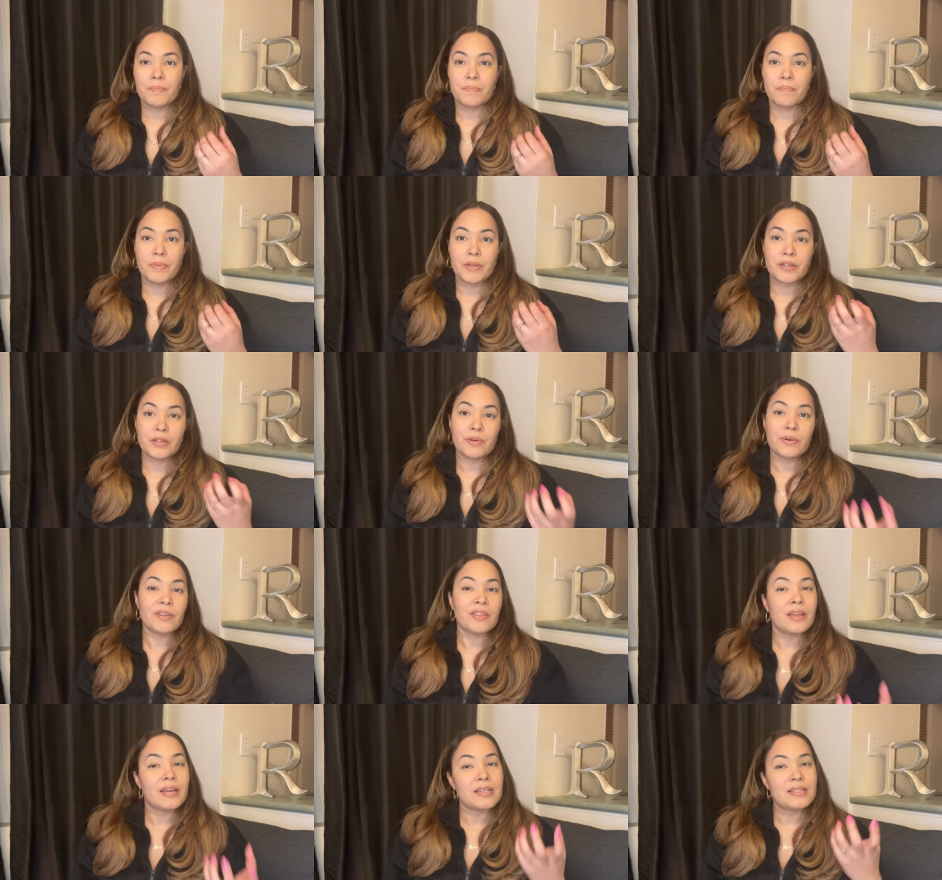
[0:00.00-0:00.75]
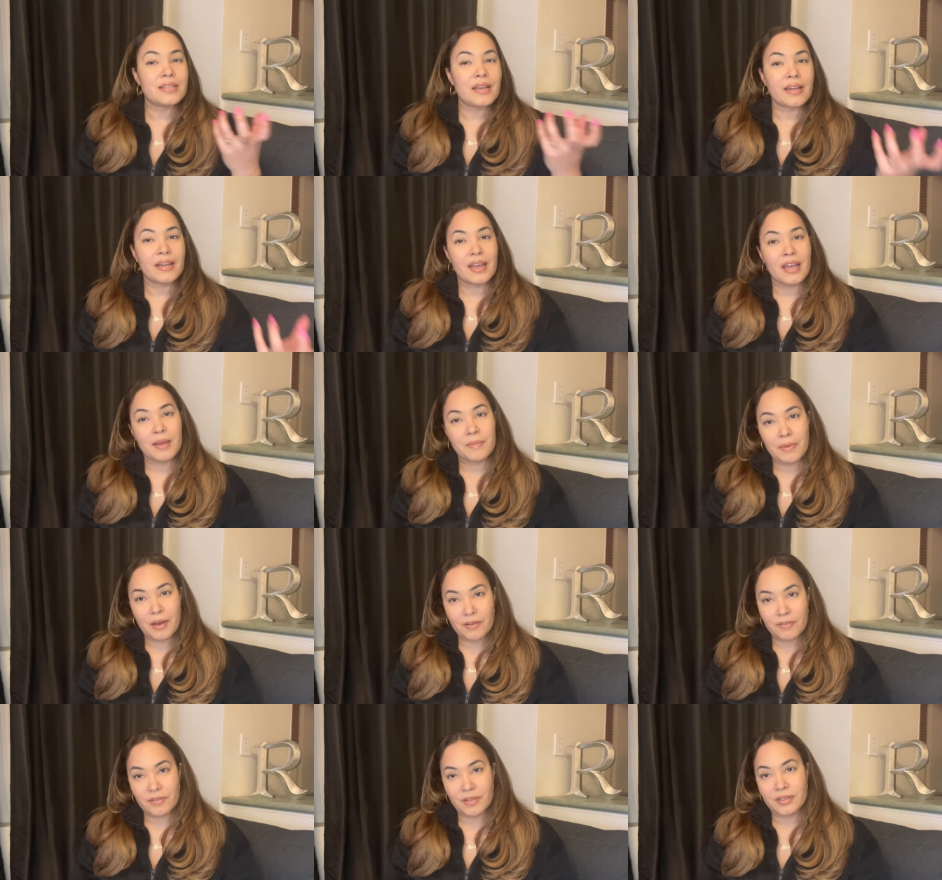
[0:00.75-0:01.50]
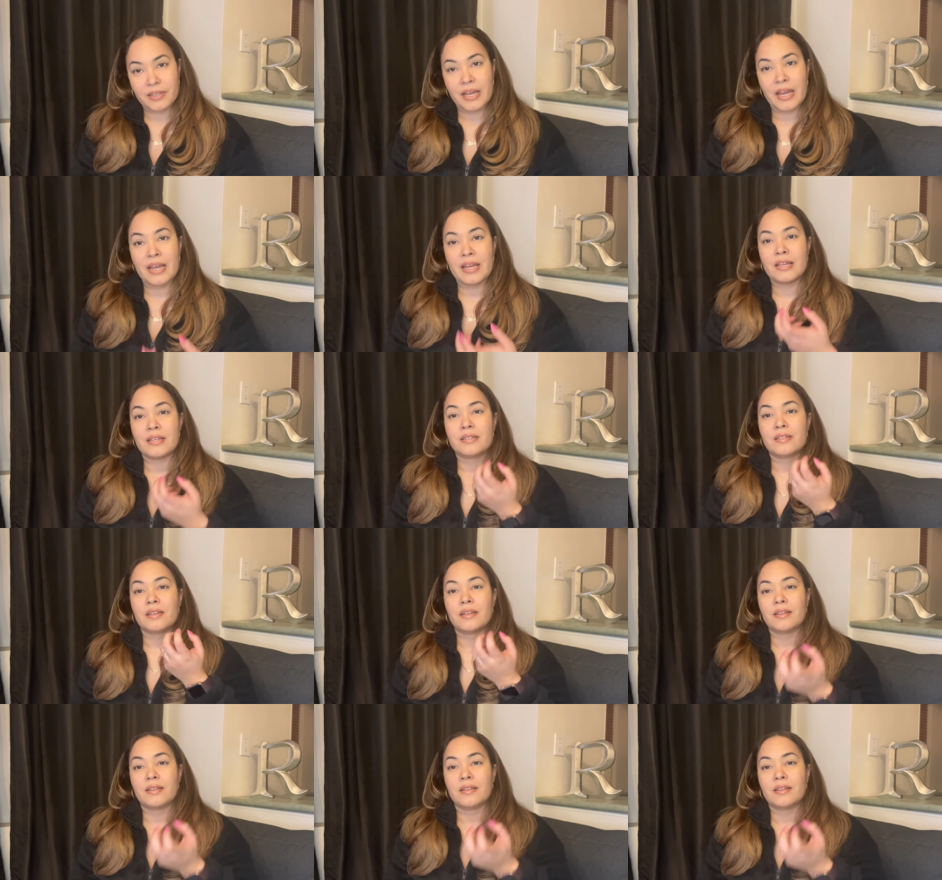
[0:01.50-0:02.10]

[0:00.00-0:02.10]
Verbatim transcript: But there were things that came out of the case,